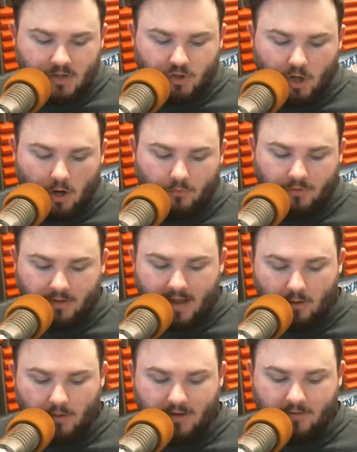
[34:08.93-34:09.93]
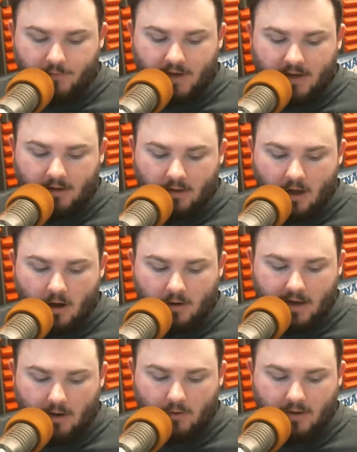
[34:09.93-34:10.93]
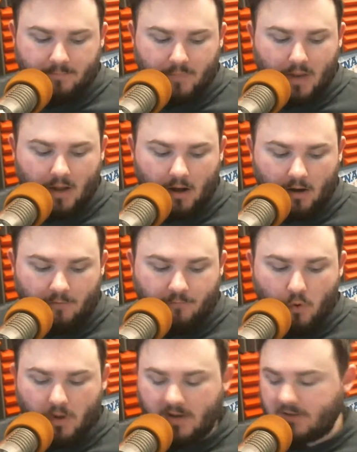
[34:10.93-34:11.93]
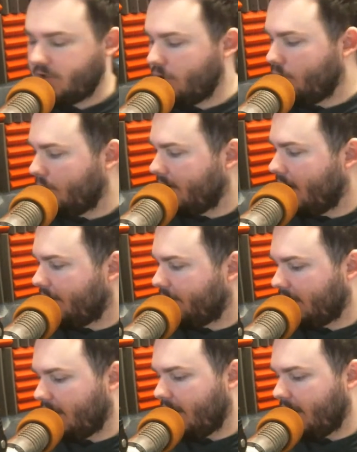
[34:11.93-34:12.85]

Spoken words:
Charlton County defeating Long County 42-0.